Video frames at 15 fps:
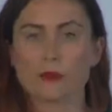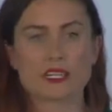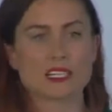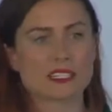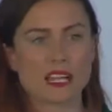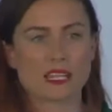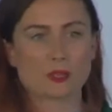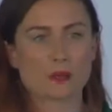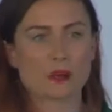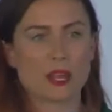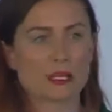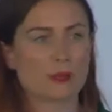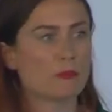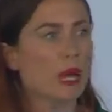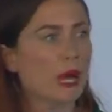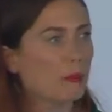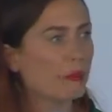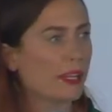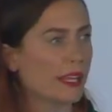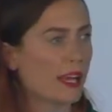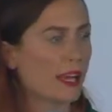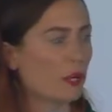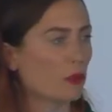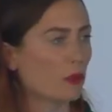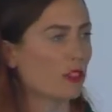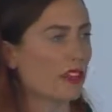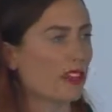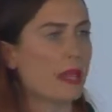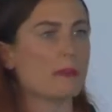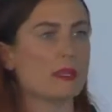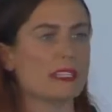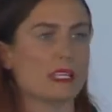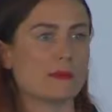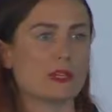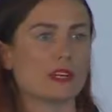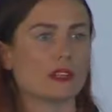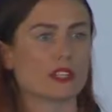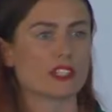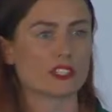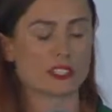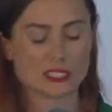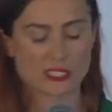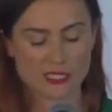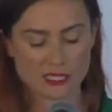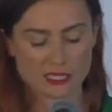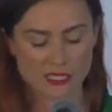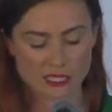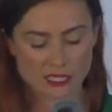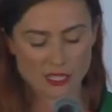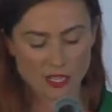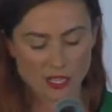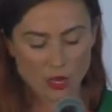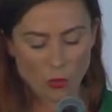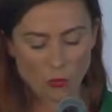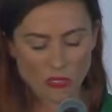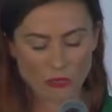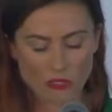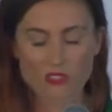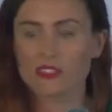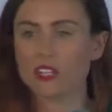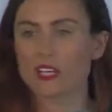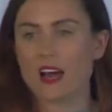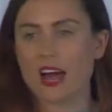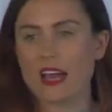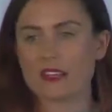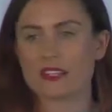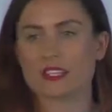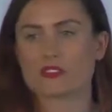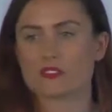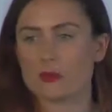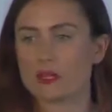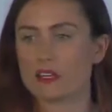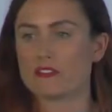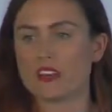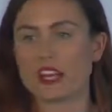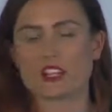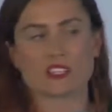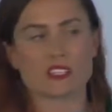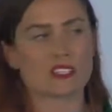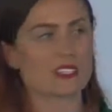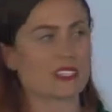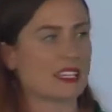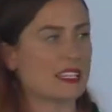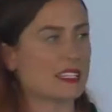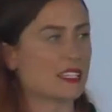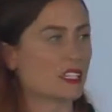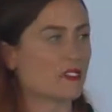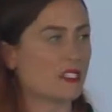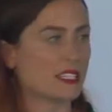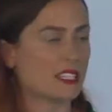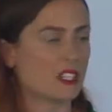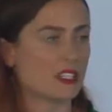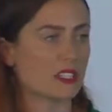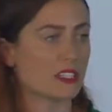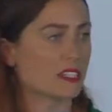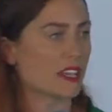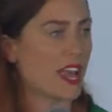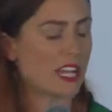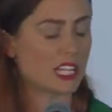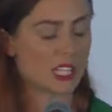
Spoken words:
We celebrated public health and epidemiologists. We looked for guidance from infectious diseases physicians and